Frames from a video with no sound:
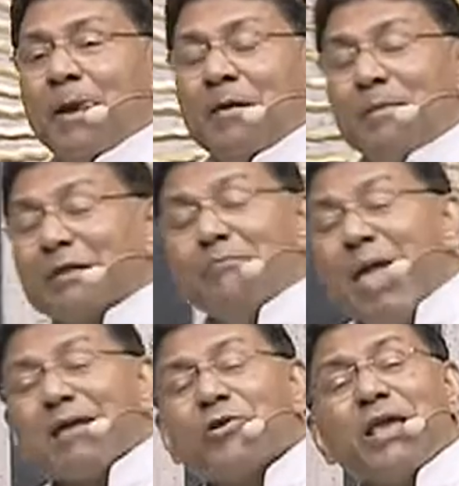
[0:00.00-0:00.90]
Mother
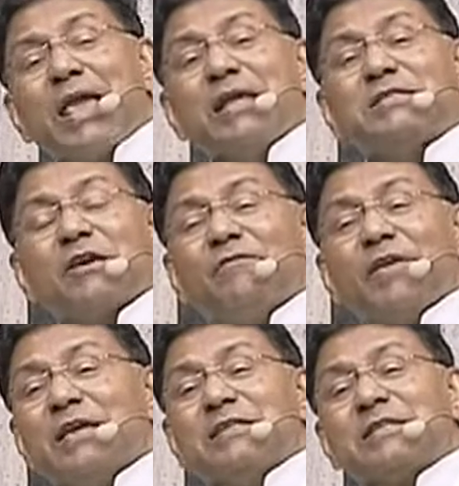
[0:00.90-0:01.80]
Mary
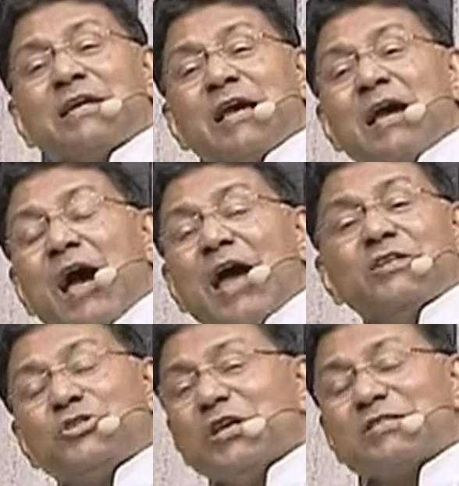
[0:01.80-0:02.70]
intervened
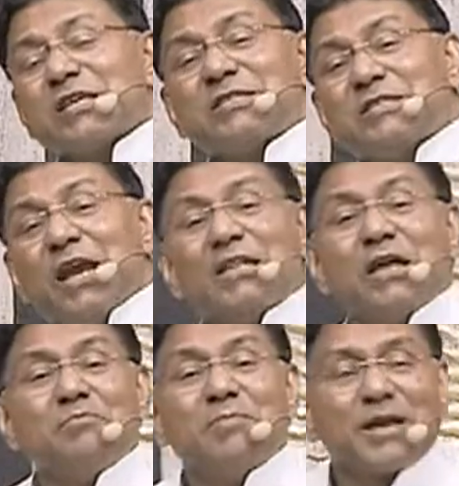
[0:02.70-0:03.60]
and Jesus did
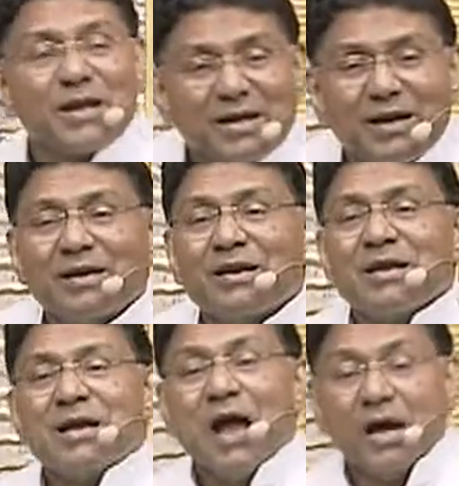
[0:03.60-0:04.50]
the miracle.
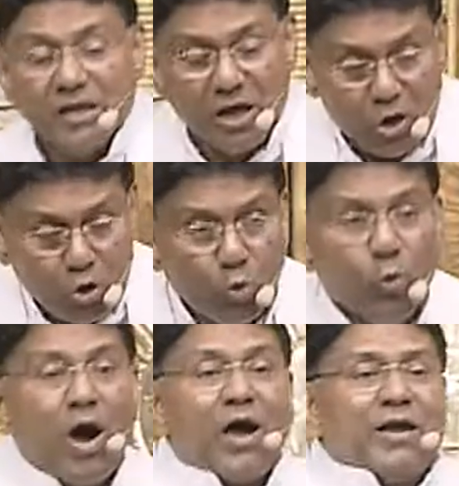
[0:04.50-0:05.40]
And the new
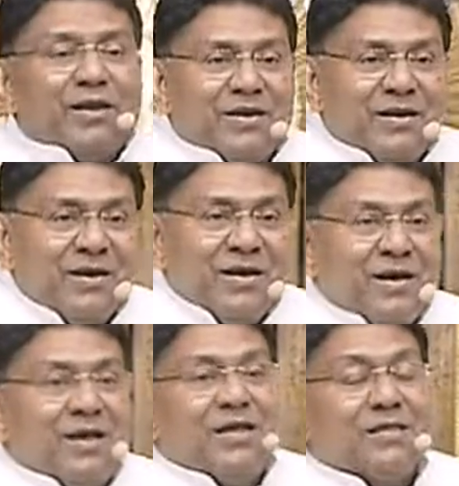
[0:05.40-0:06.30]
wine,
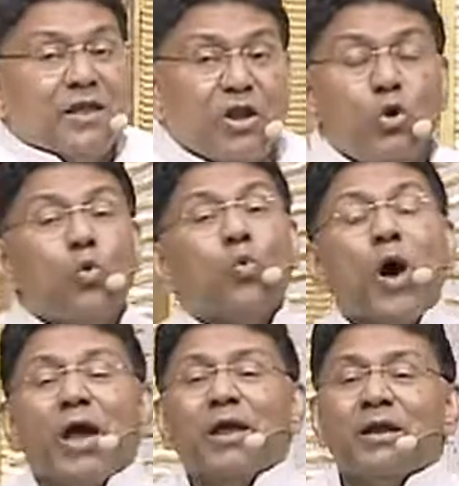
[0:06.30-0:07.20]
the new
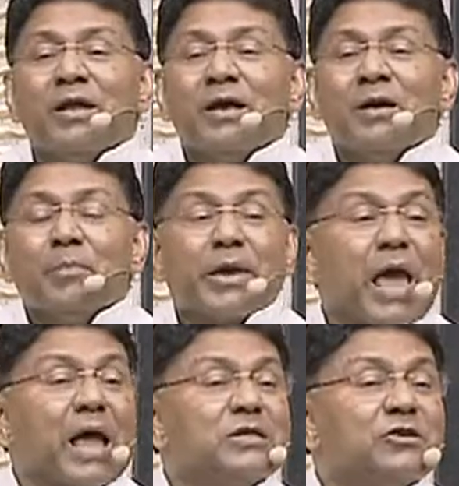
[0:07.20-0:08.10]
wine
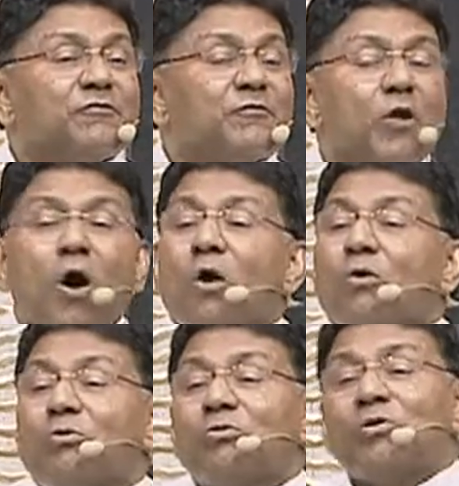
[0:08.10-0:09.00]
began to
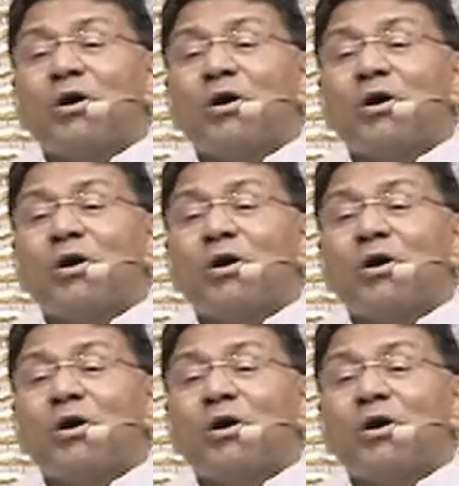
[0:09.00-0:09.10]
flow.